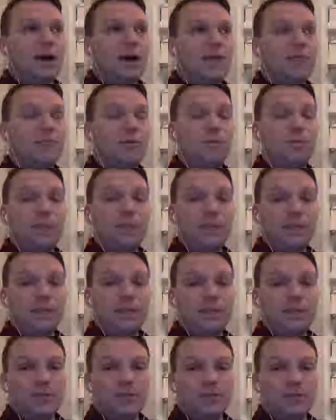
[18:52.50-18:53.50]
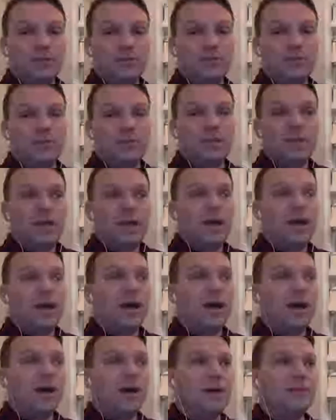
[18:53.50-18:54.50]
mobility issues.
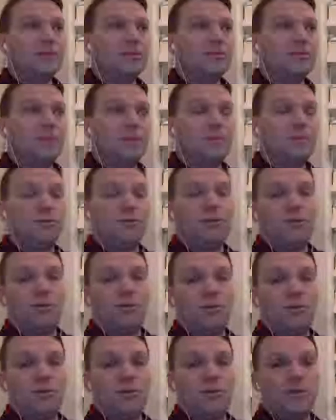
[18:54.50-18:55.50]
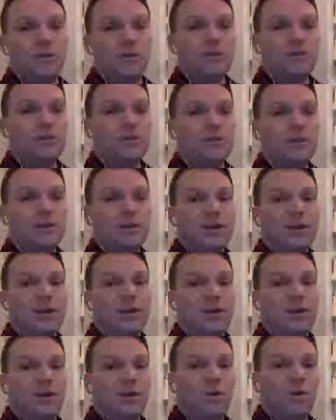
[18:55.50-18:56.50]
There's people who use the internet
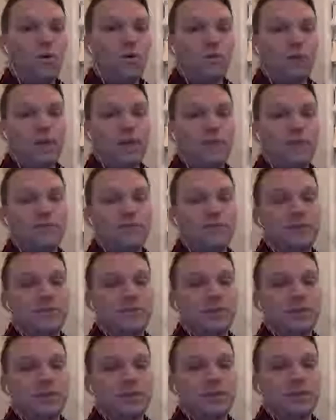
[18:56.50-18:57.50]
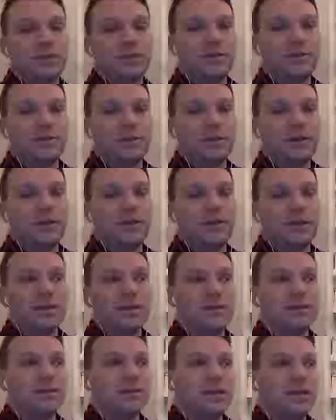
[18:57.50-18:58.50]
in a whole range of different
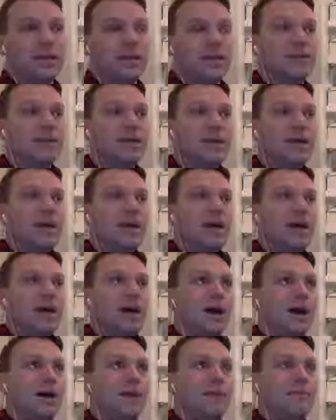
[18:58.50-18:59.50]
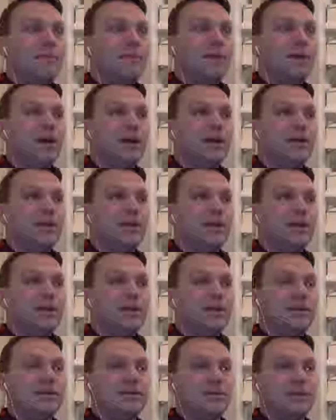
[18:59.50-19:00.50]
areas, and that
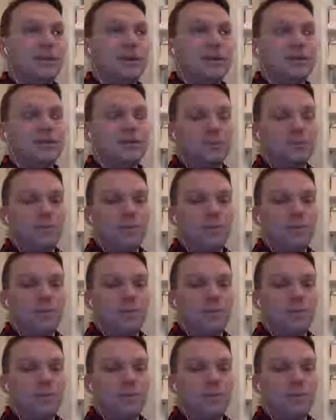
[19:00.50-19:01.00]
there's a